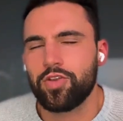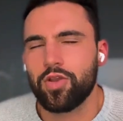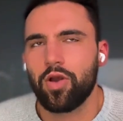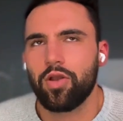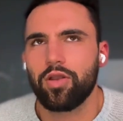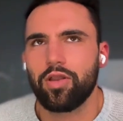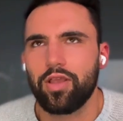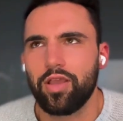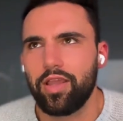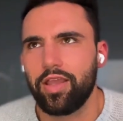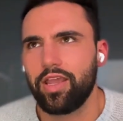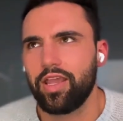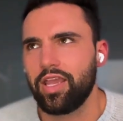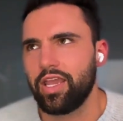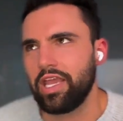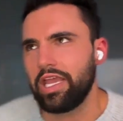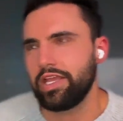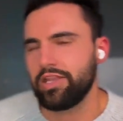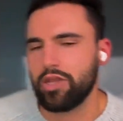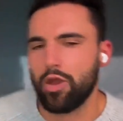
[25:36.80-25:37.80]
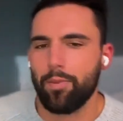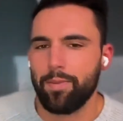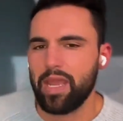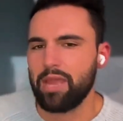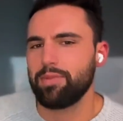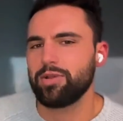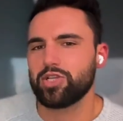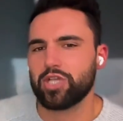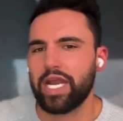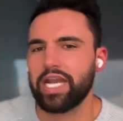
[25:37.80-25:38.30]
even if you don't, it, eh, it, eh,
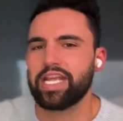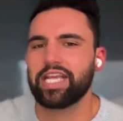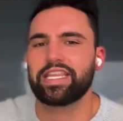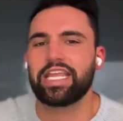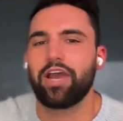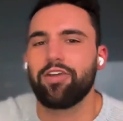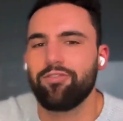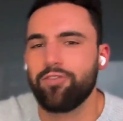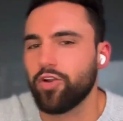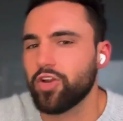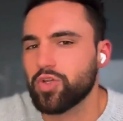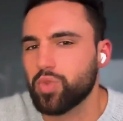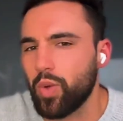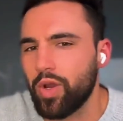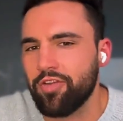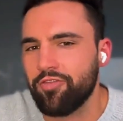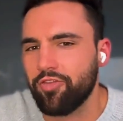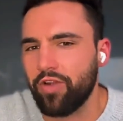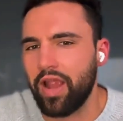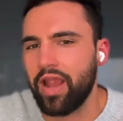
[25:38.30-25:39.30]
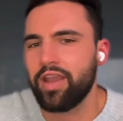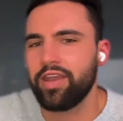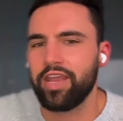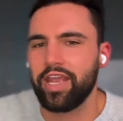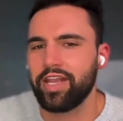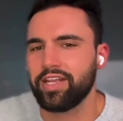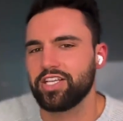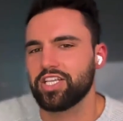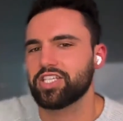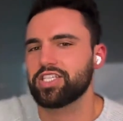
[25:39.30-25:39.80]
you know, maybe try to get that first one
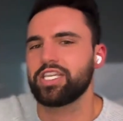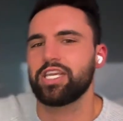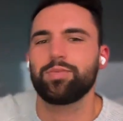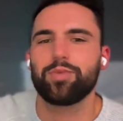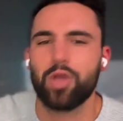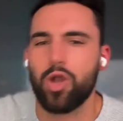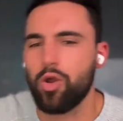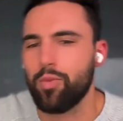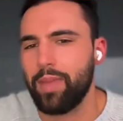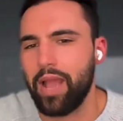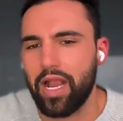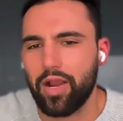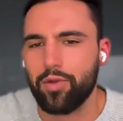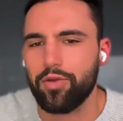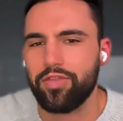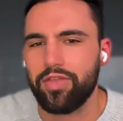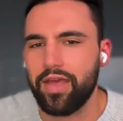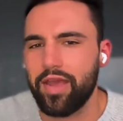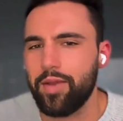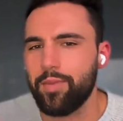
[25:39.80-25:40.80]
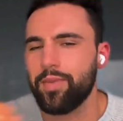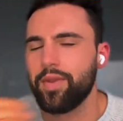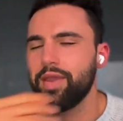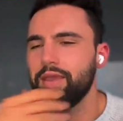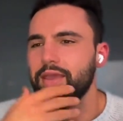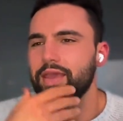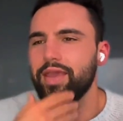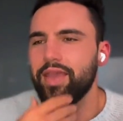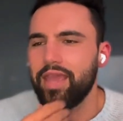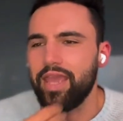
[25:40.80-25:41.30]
friend and just keep going back with
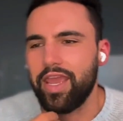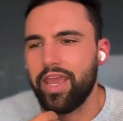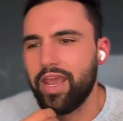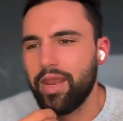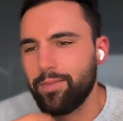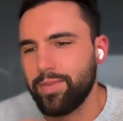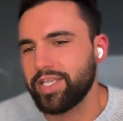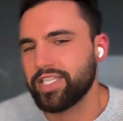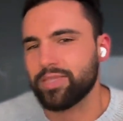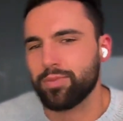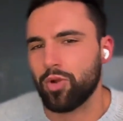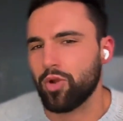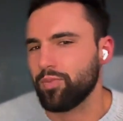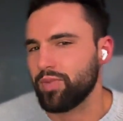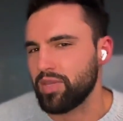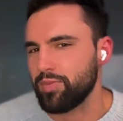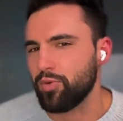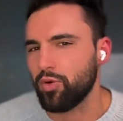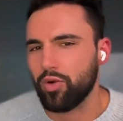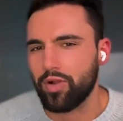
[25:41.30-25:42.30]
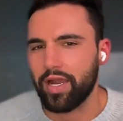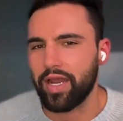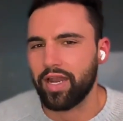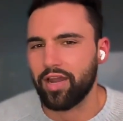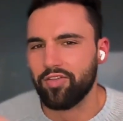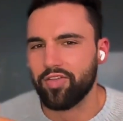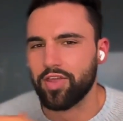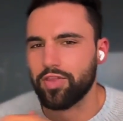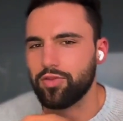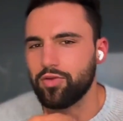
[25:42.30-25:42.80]
them and meet some more
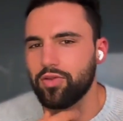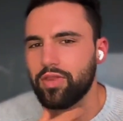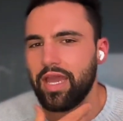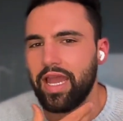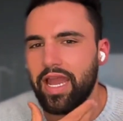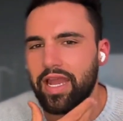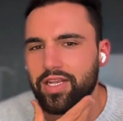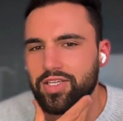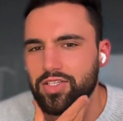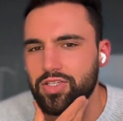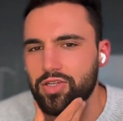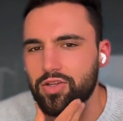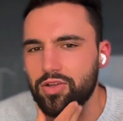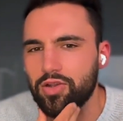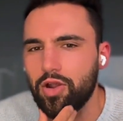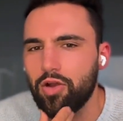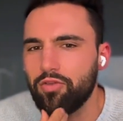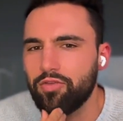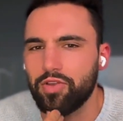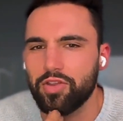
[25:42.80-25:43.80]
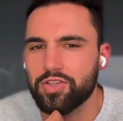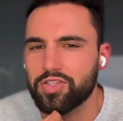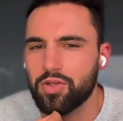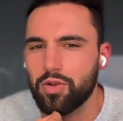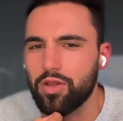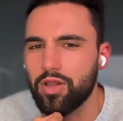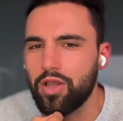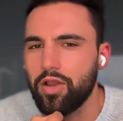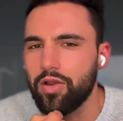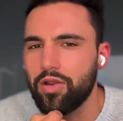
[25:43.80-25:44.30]
people kind of like through that so you
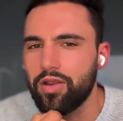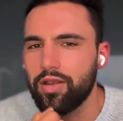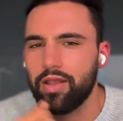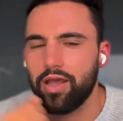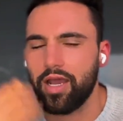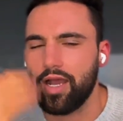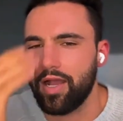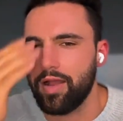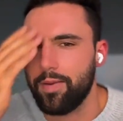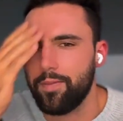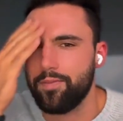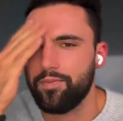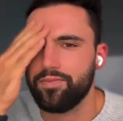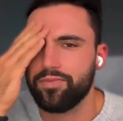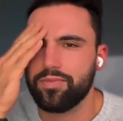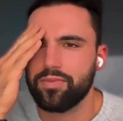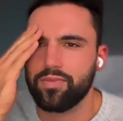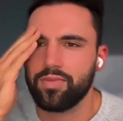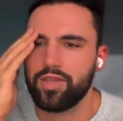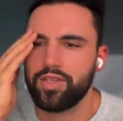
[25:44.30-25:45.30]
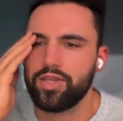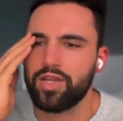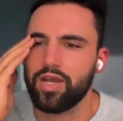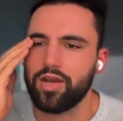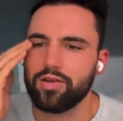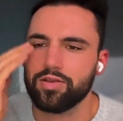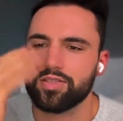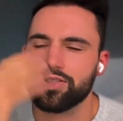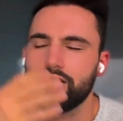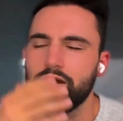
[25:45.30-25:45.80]
don't feel so alone. Um,
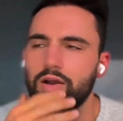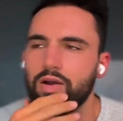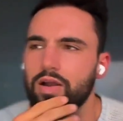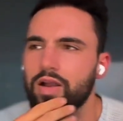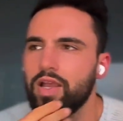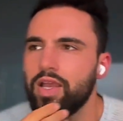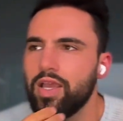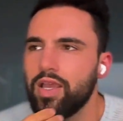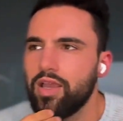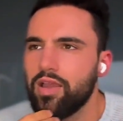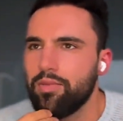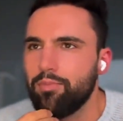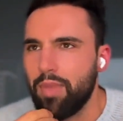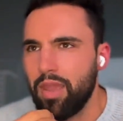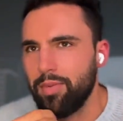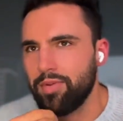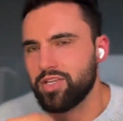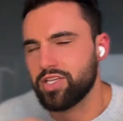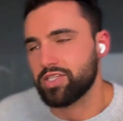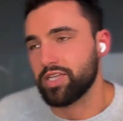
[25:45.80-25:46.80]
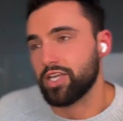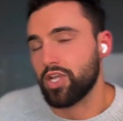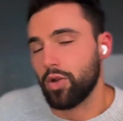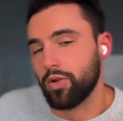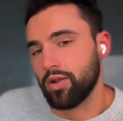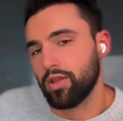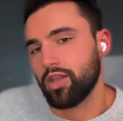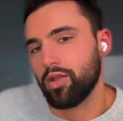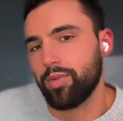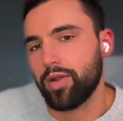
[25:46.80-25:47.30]
you know, so maybe
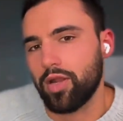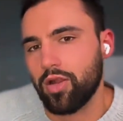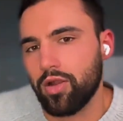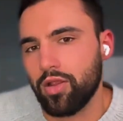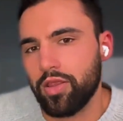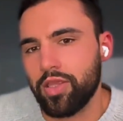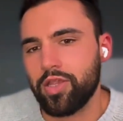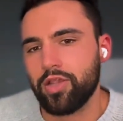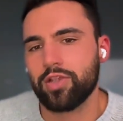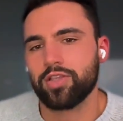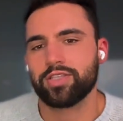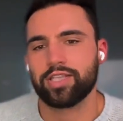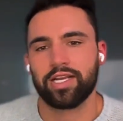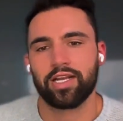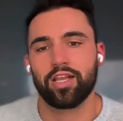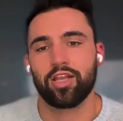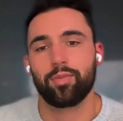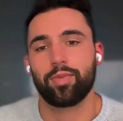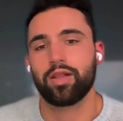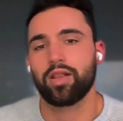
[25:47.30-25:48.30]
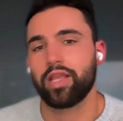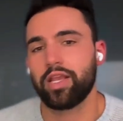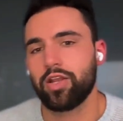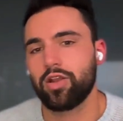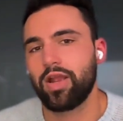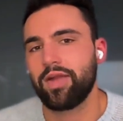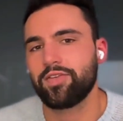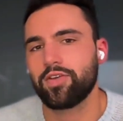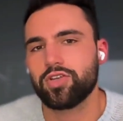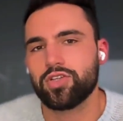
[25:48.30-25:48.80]
just like going a little bit earlier, staying a
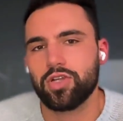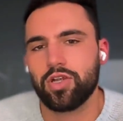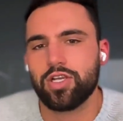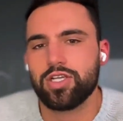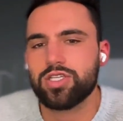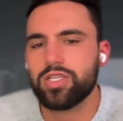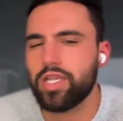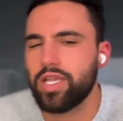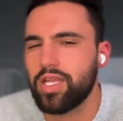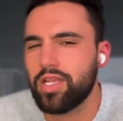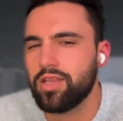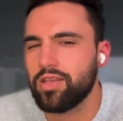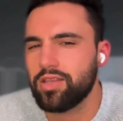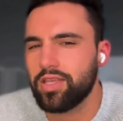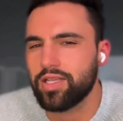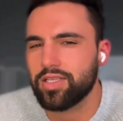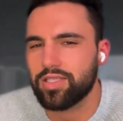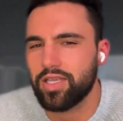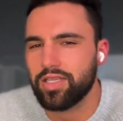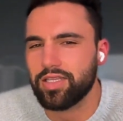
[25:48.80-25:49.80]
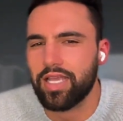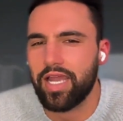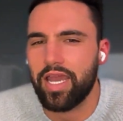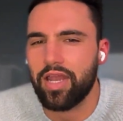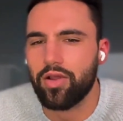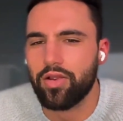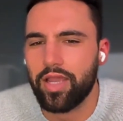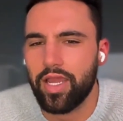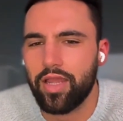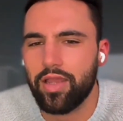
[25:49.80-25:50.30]
little bit later after church and
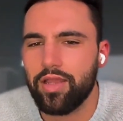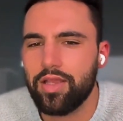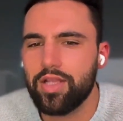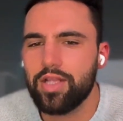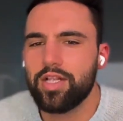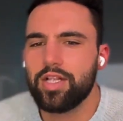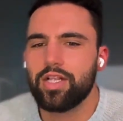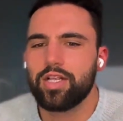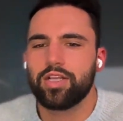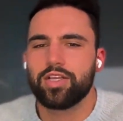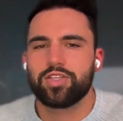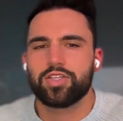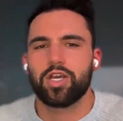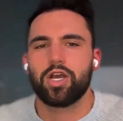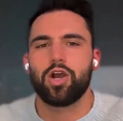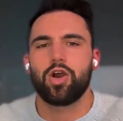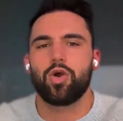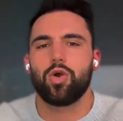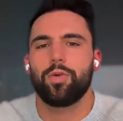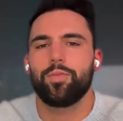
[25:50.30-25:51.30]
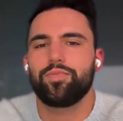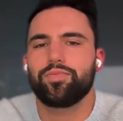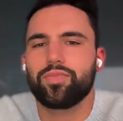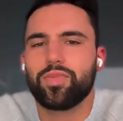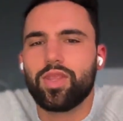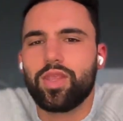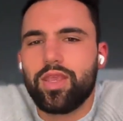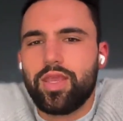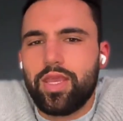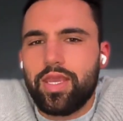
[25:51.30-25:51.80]
things like that. Okay.
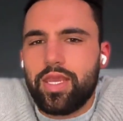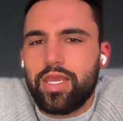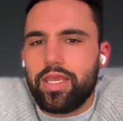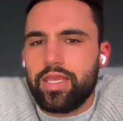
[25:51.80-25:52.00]
So,